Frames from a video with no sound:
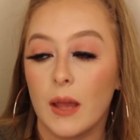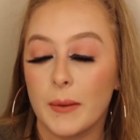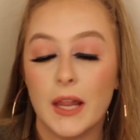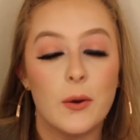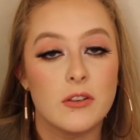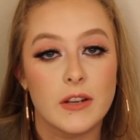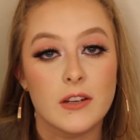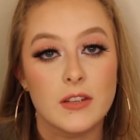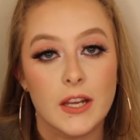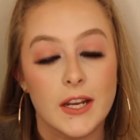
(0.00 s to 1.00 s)
mean, that was
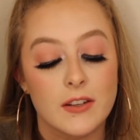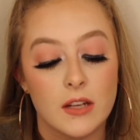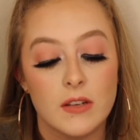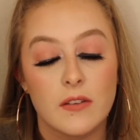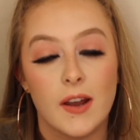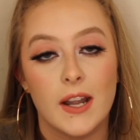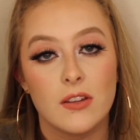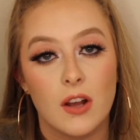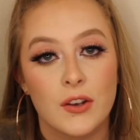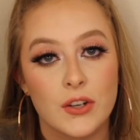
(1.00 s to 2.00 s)
very scary because I've never had a
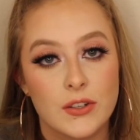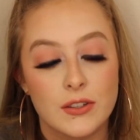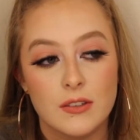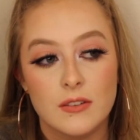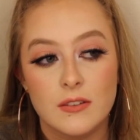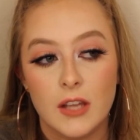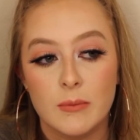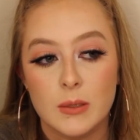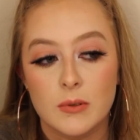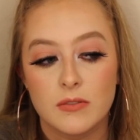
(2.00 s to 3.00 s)
doctor tell
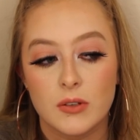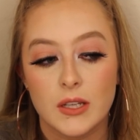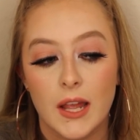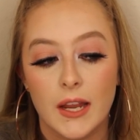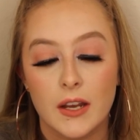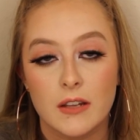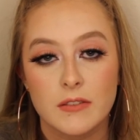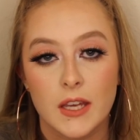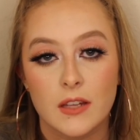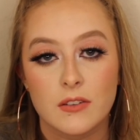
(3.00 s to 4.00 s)
me before that I could
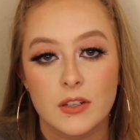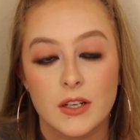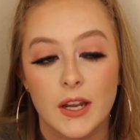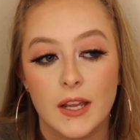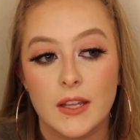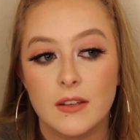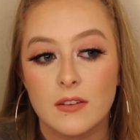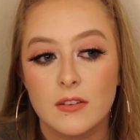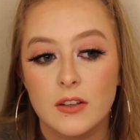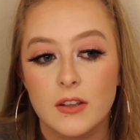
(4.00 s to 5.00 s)
have cancer,
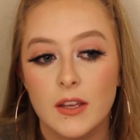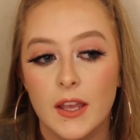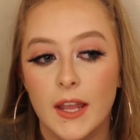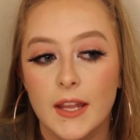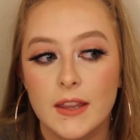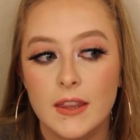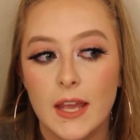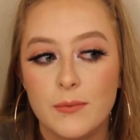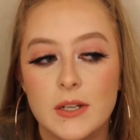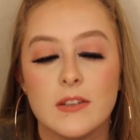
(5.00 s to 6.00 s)
and
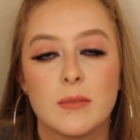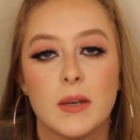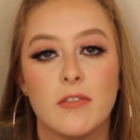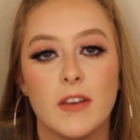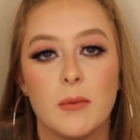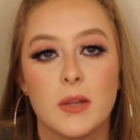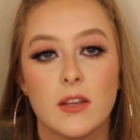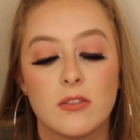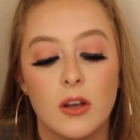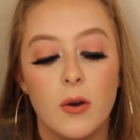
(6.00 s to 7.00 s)
that runs in my family.
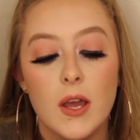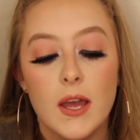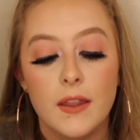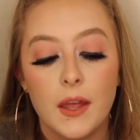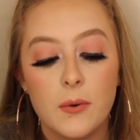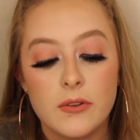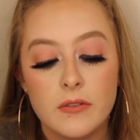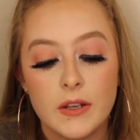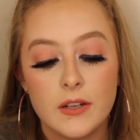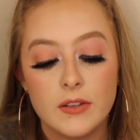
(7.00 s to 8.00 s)
So that was
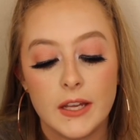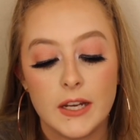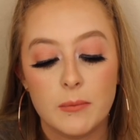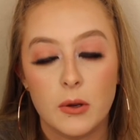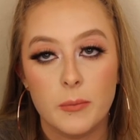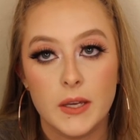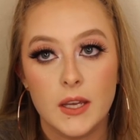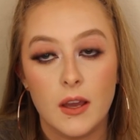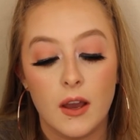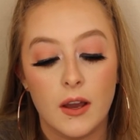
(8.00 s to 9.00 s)
a very scary moment.